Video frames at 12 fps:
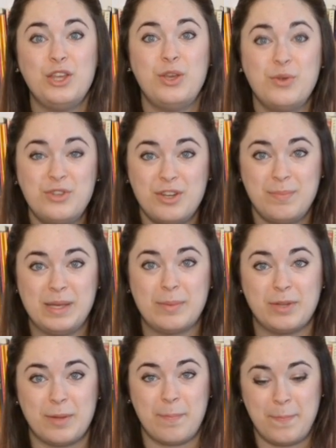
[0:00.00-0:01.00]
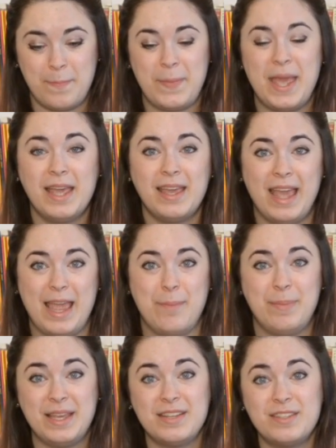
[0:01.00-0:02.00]
you should be able to pick
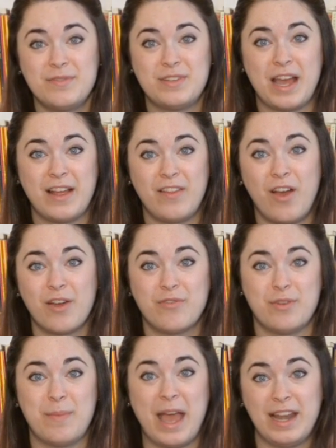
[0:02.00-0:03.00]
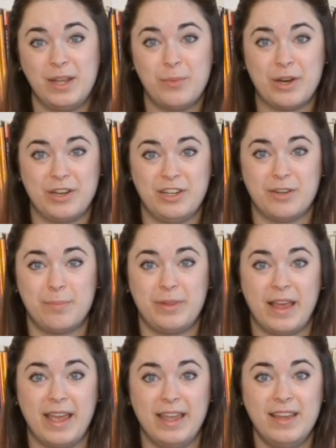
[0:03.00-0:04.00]
a piece of dialogue from anywhere in your
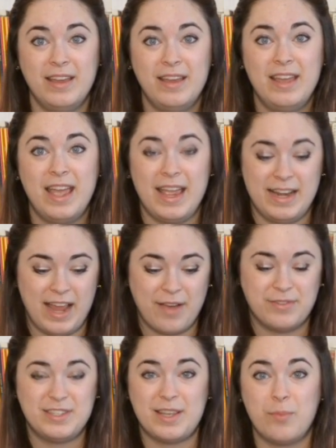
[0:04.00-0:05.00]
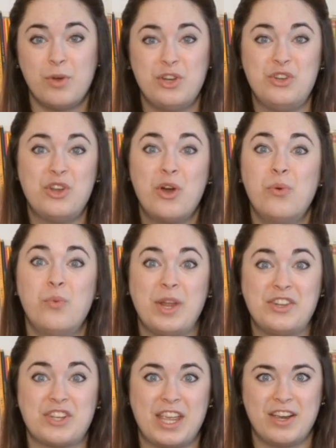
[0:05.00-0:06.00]
play and have someone know
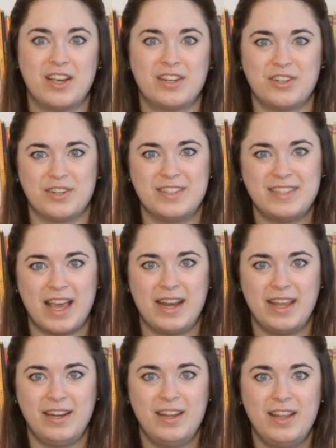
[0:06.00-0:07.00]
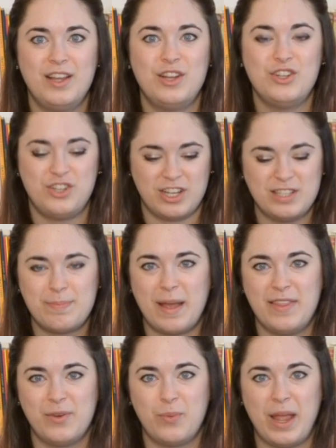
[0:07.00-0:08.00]
which character said it, just
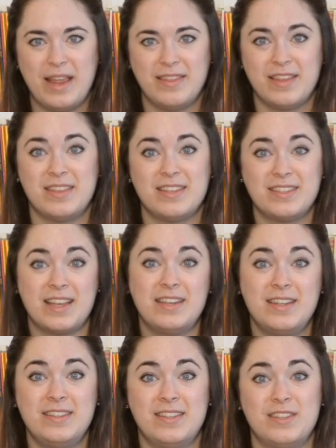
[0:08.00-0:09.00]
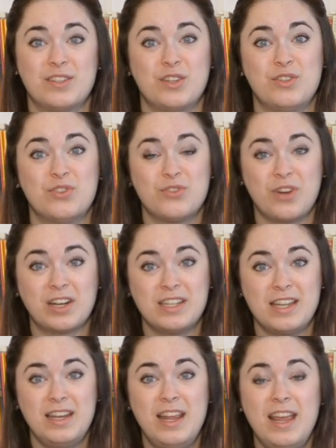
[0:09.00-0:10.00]
by the way that the sentence is
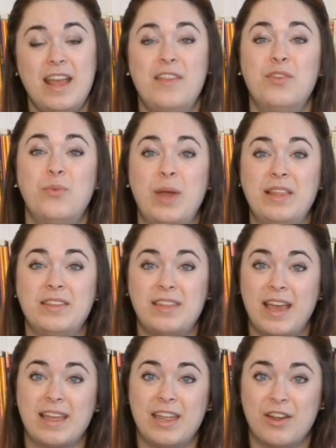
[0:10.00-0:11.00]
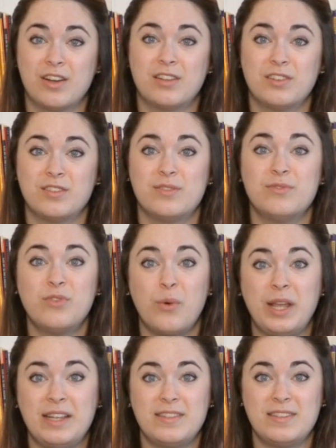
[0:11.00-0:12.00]
constructed and the way that that character's
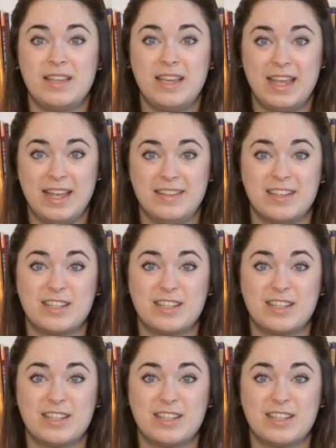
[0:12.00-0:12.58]
voice is